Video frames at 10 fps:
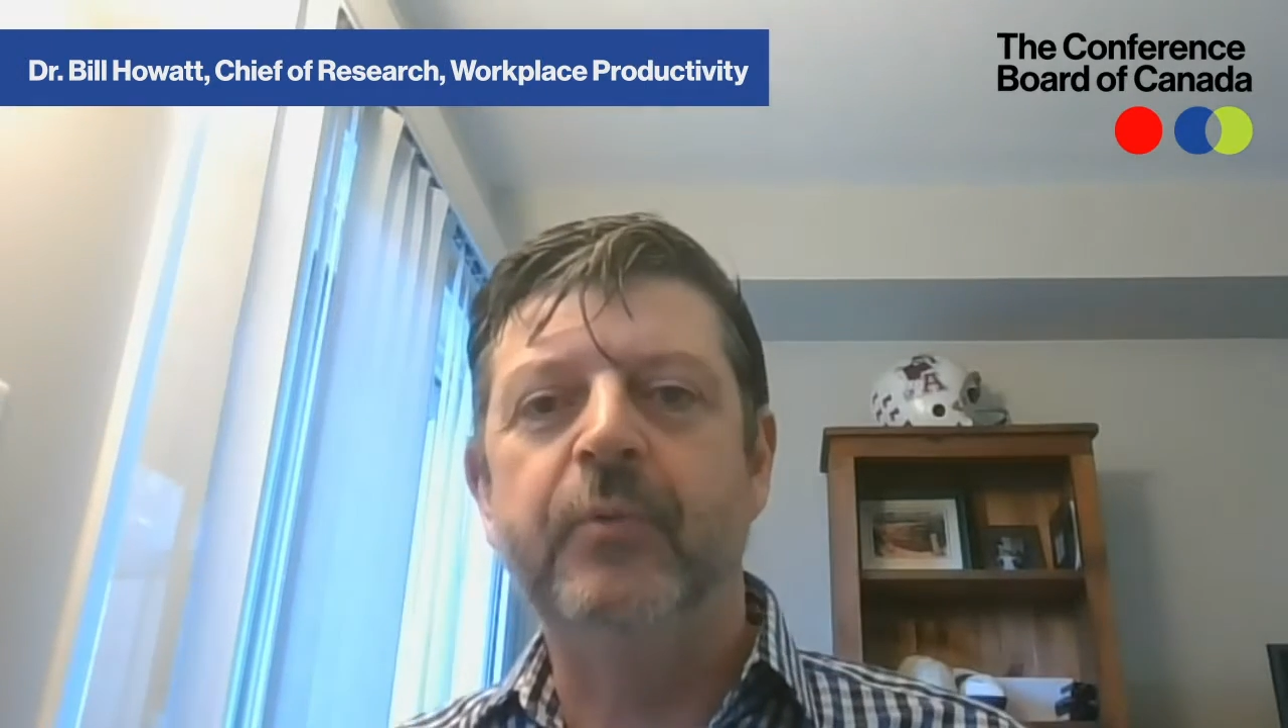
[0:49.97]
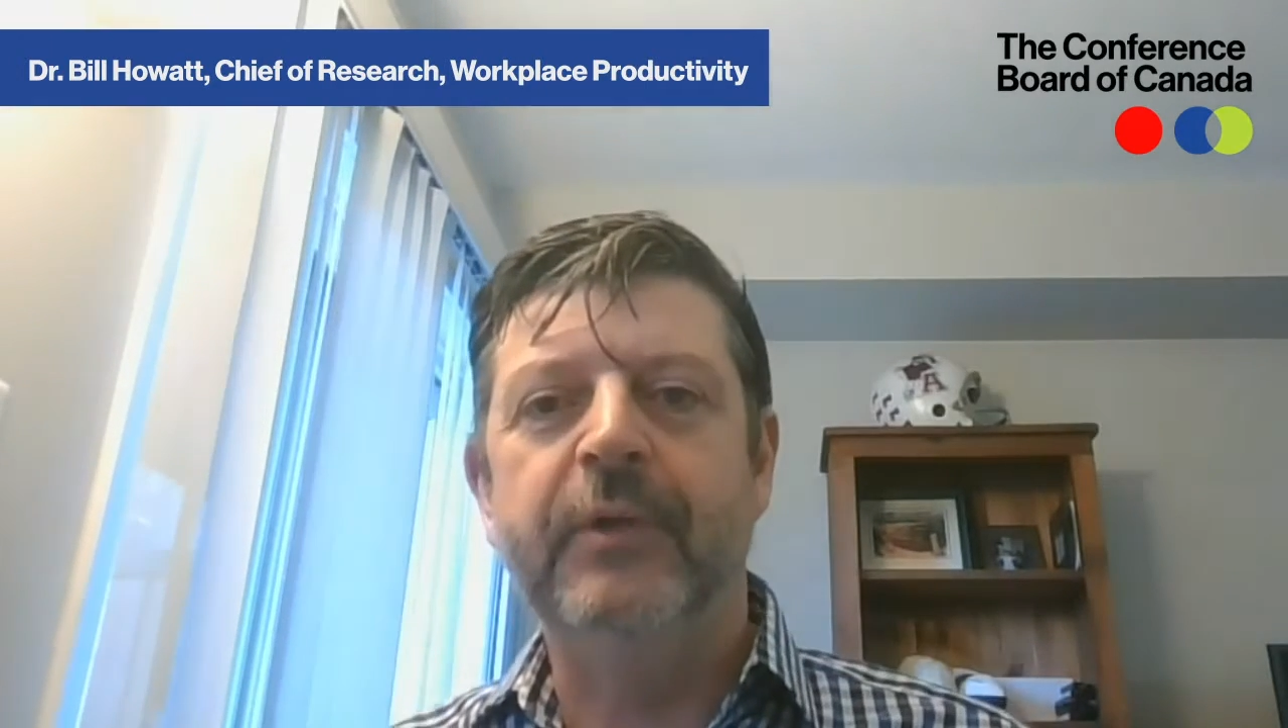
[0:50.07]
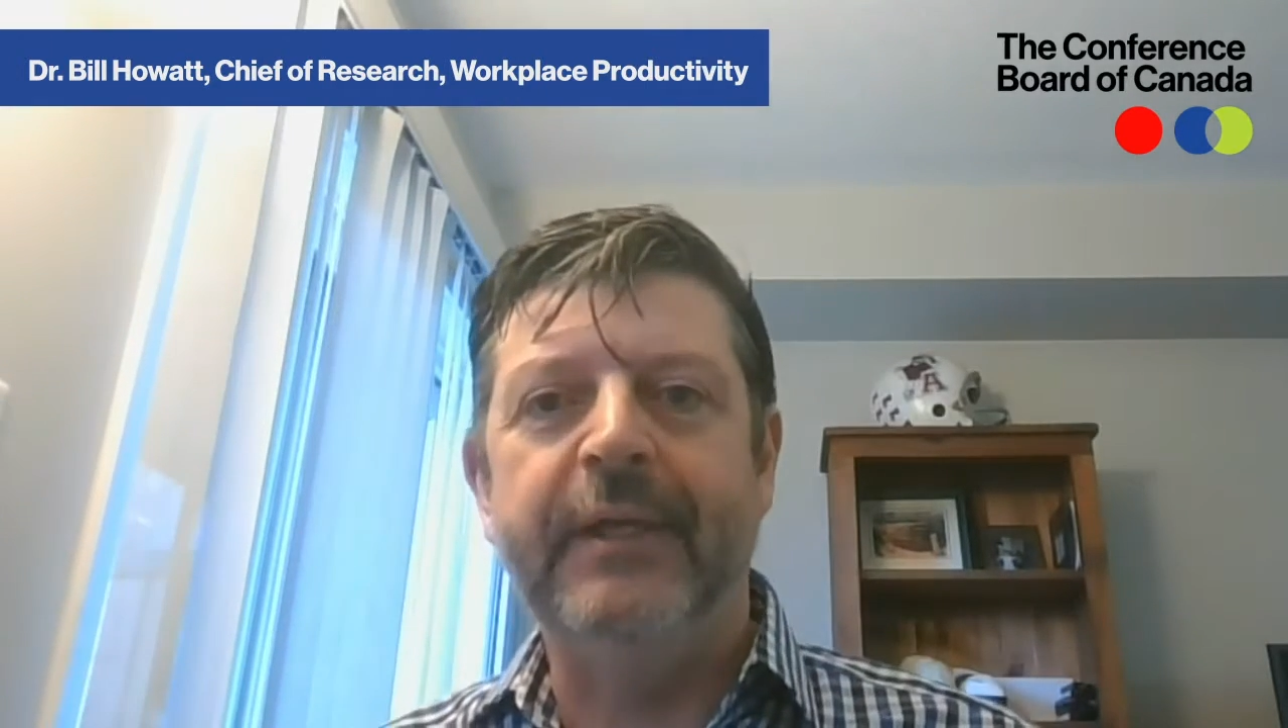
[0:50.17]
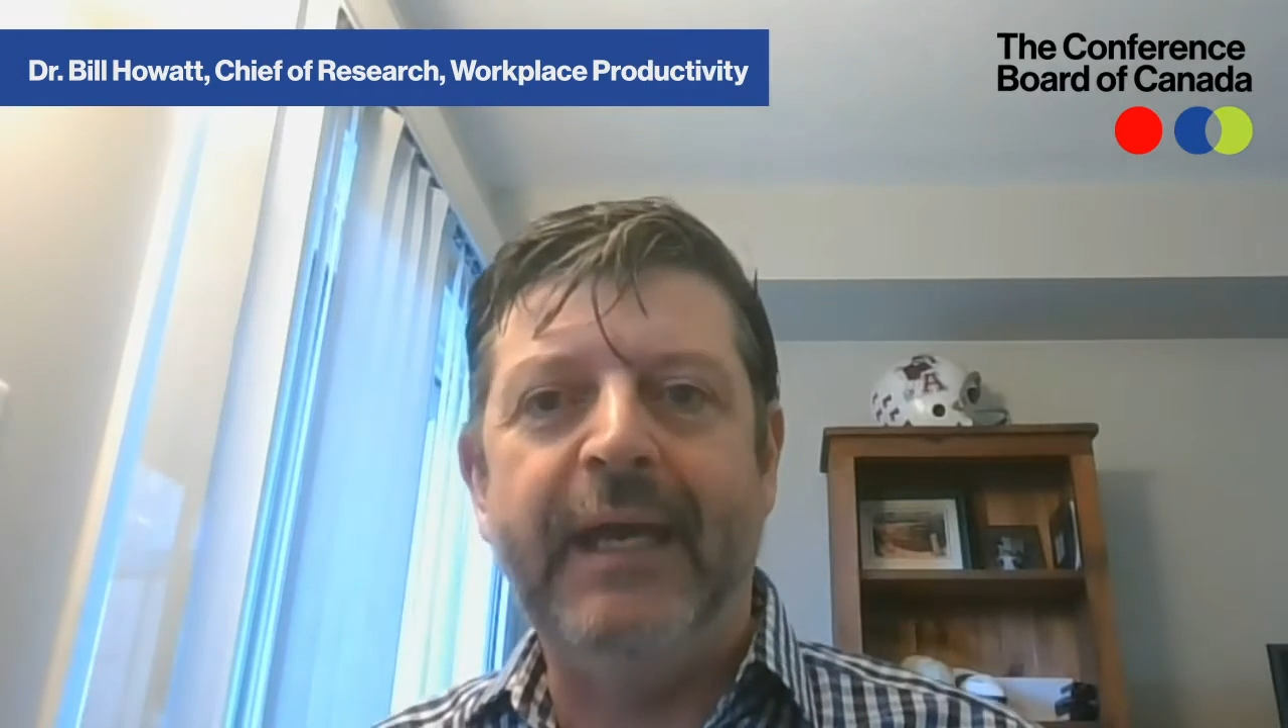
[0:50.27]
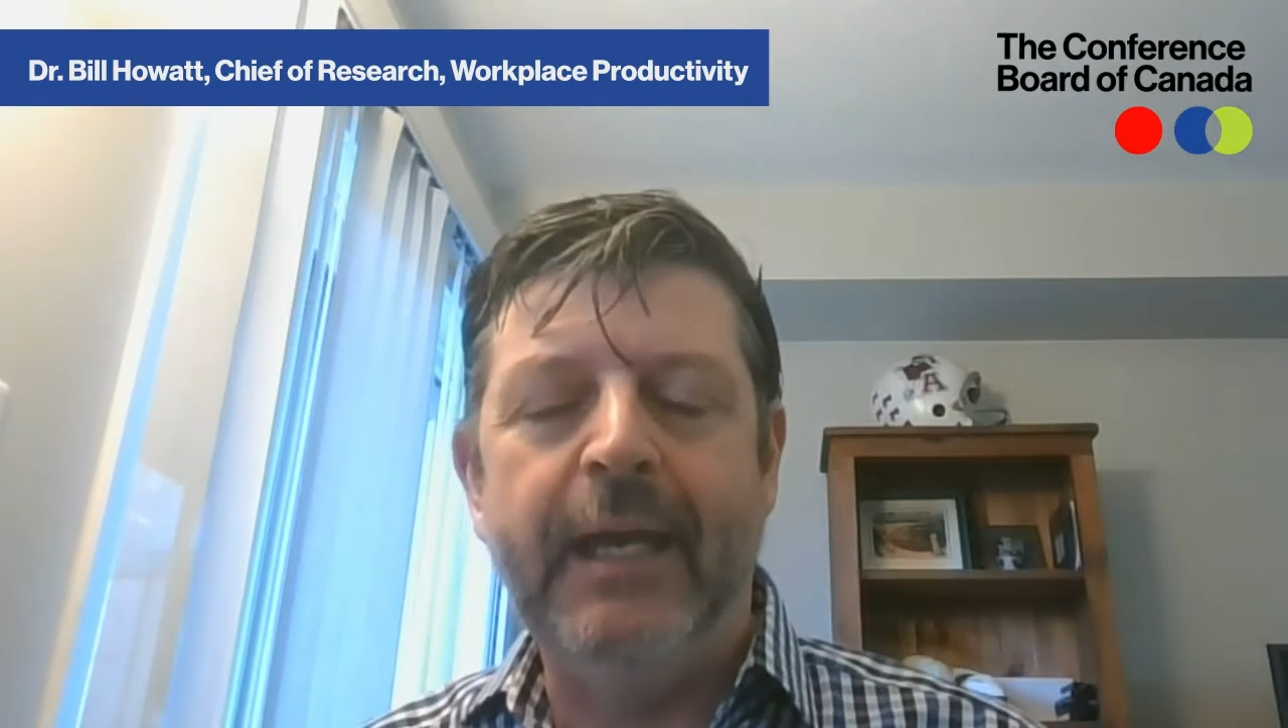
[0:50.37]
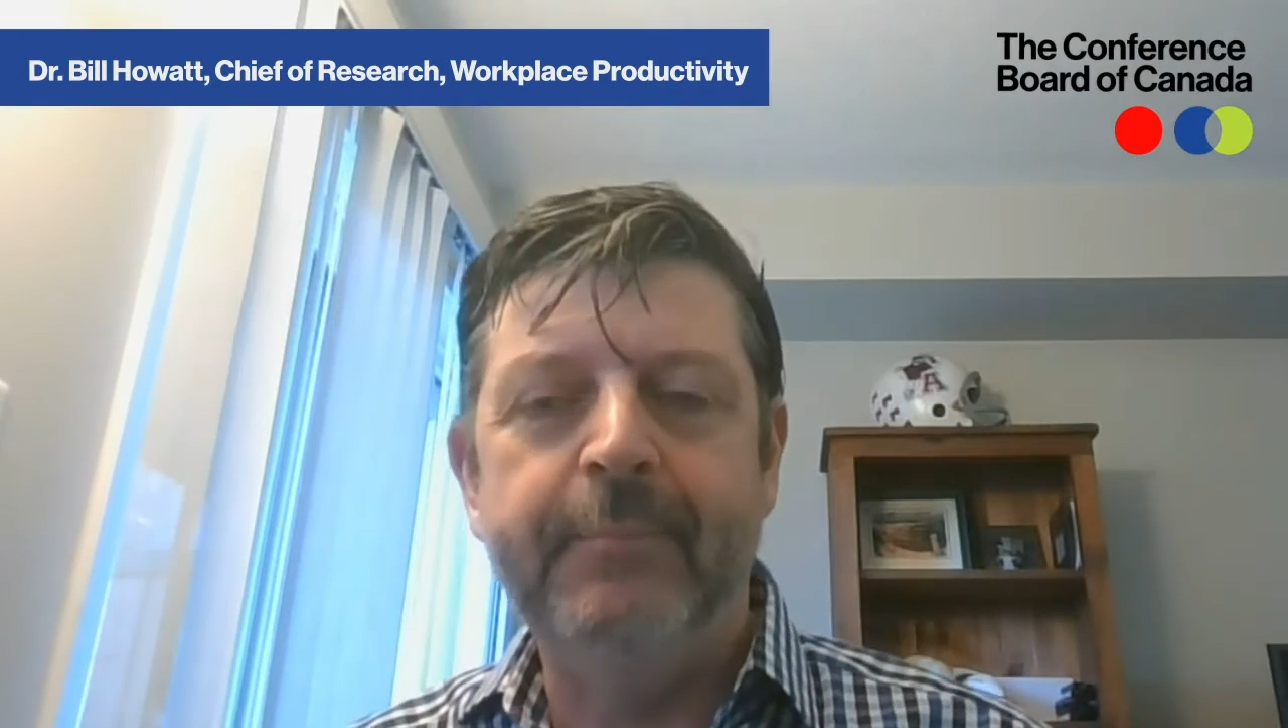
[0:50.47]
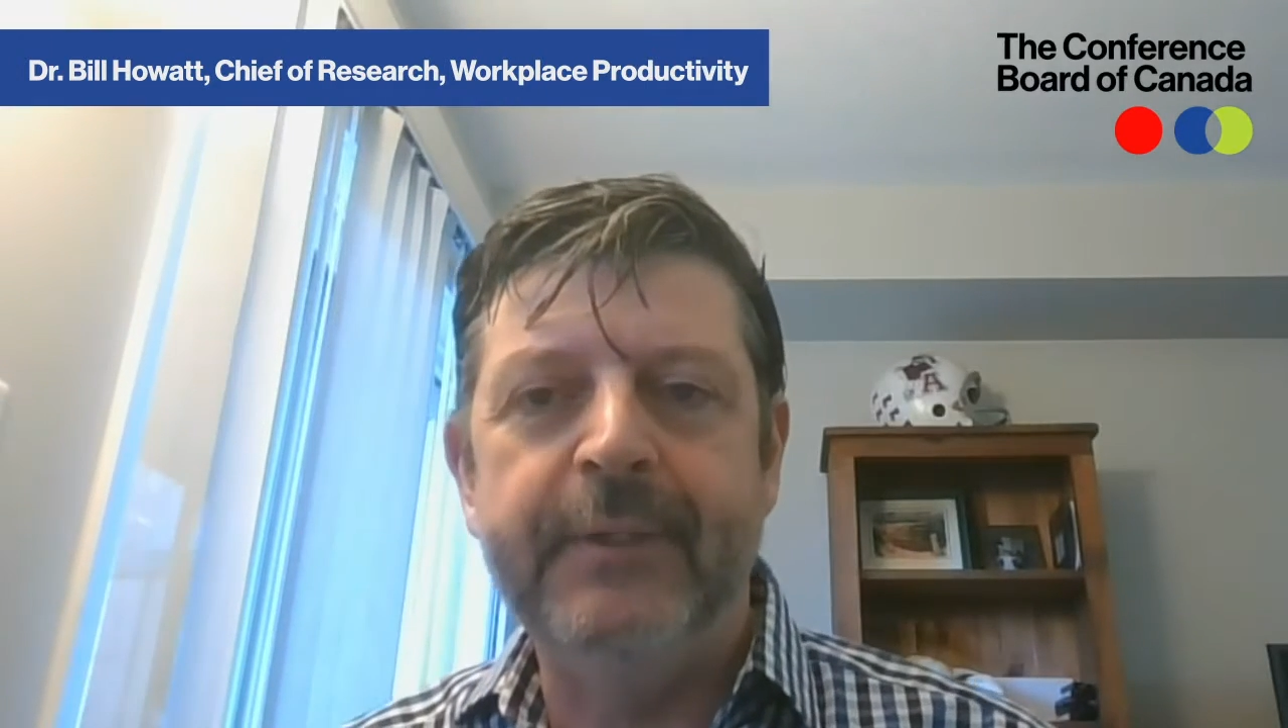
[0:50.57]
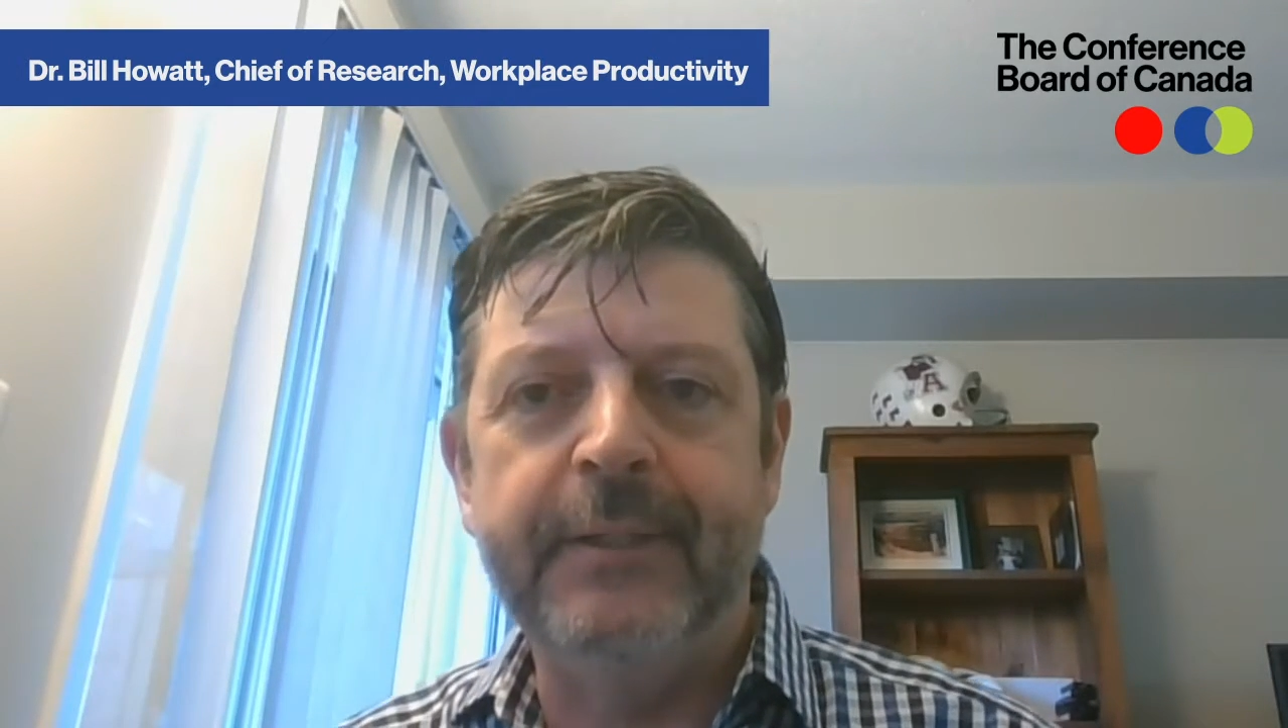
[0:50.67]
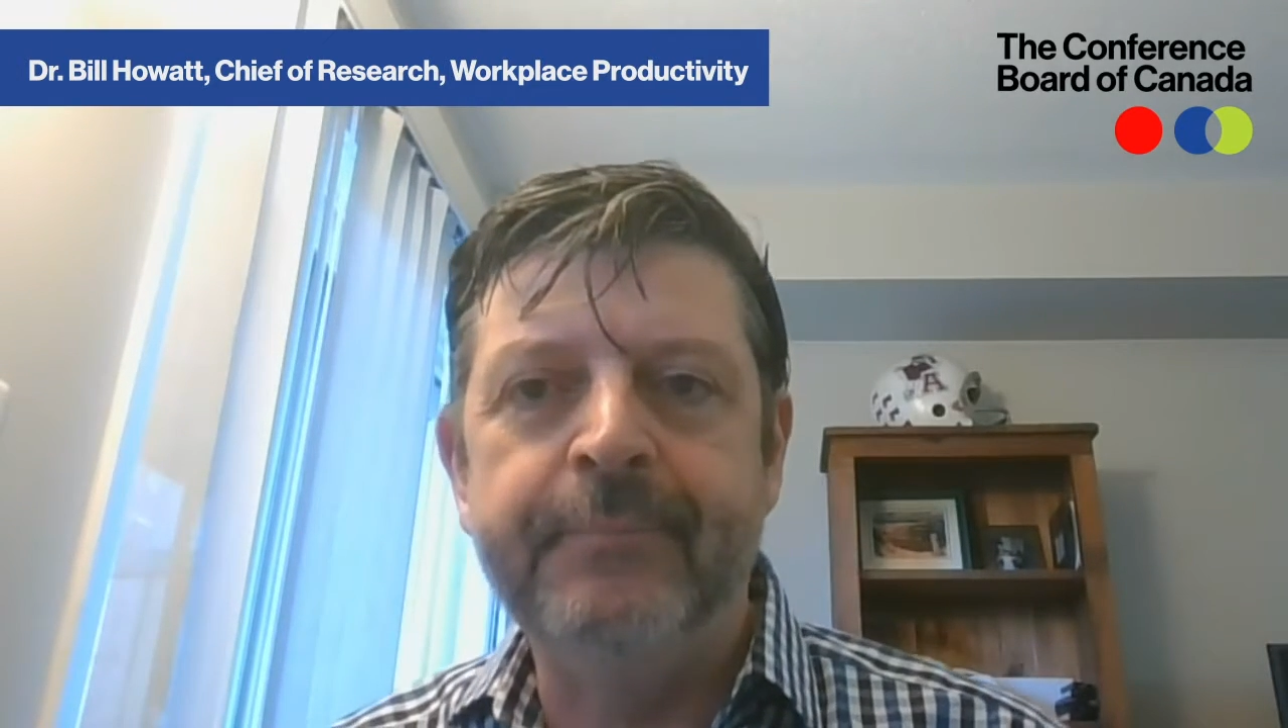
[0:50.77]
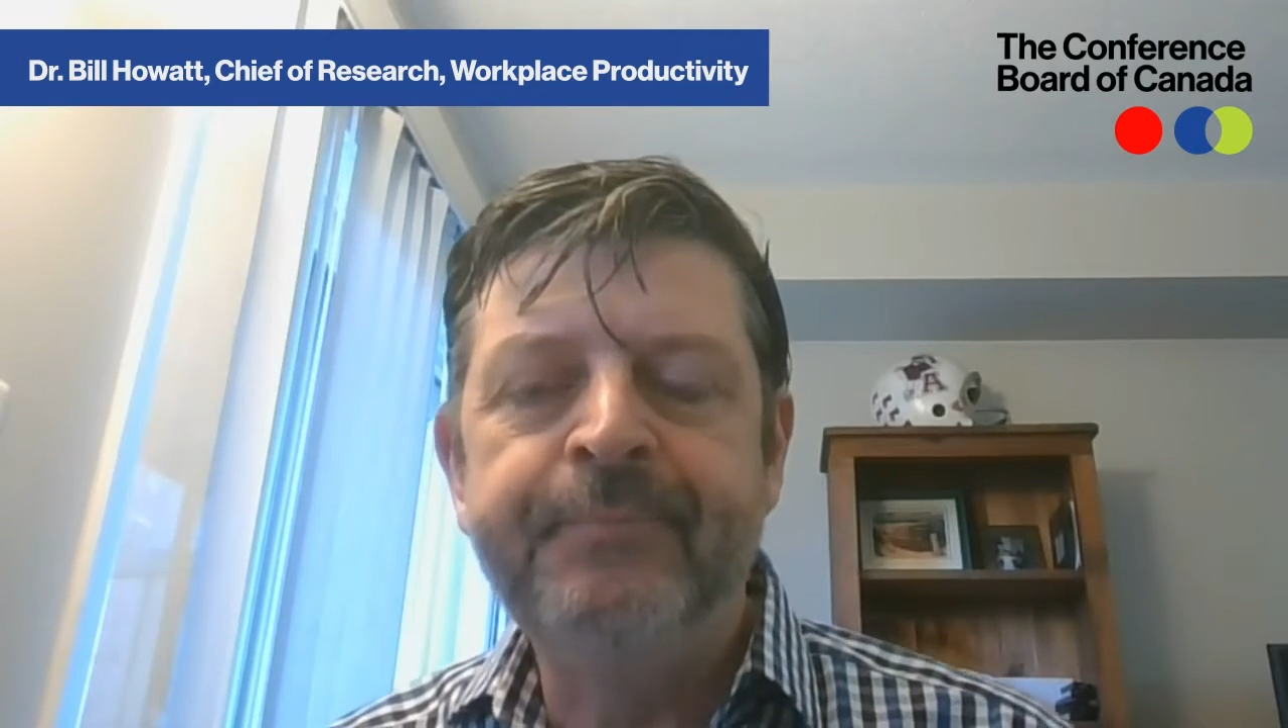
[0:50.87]
really
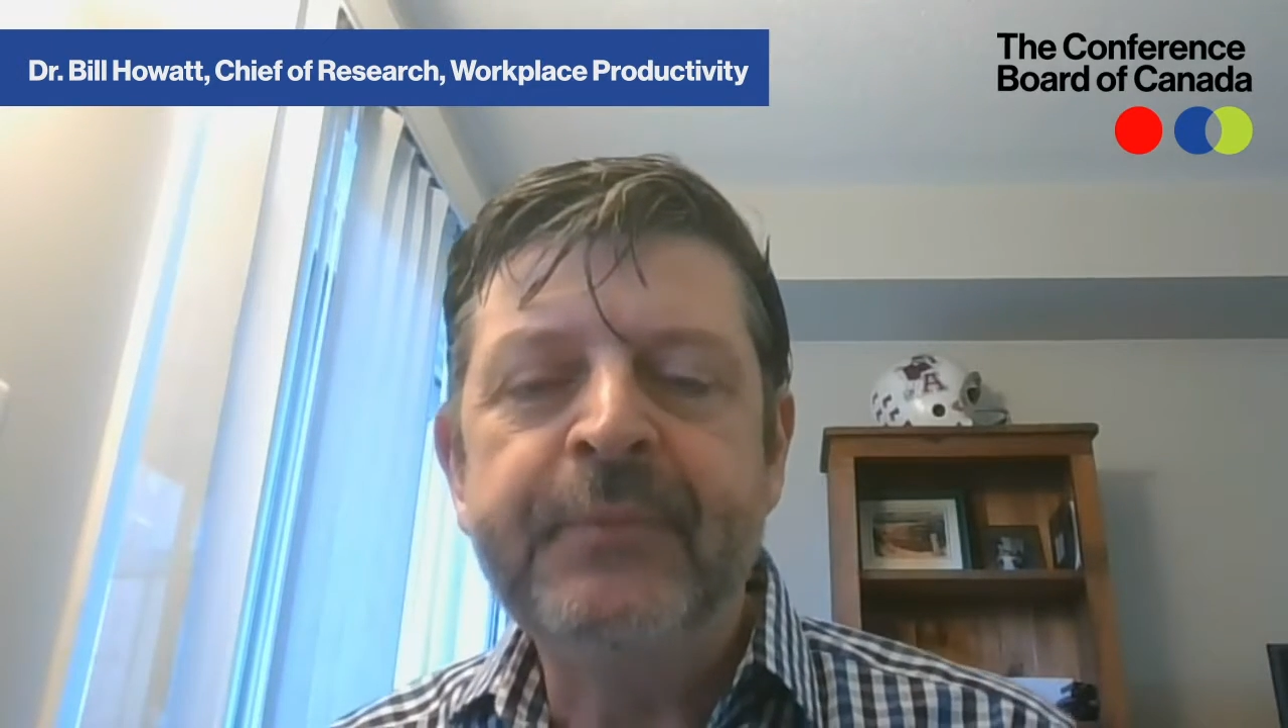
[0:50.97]
happening.